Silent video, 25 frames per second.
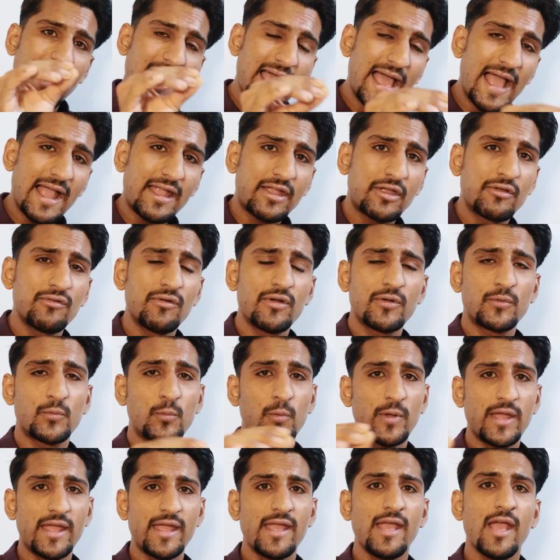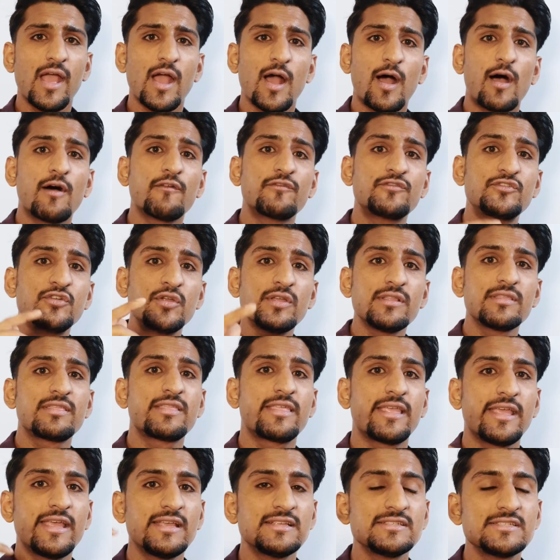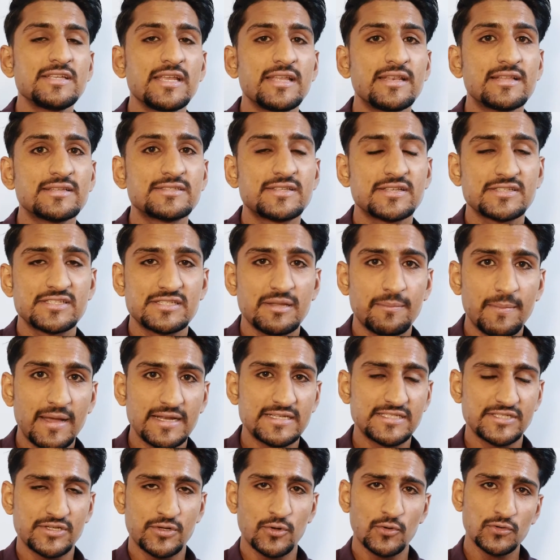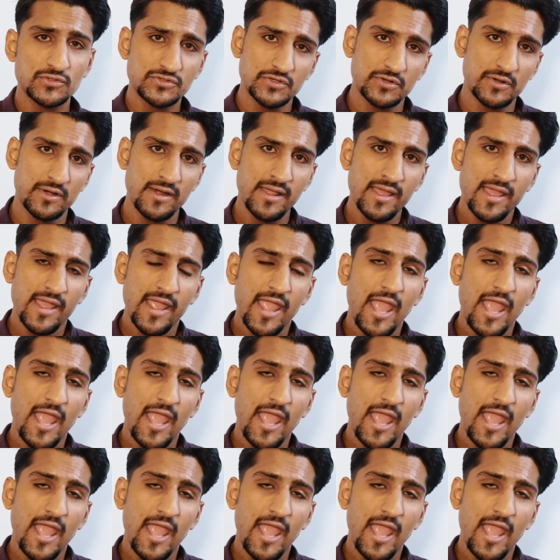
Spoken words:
accurate way of doing things in a systematic order.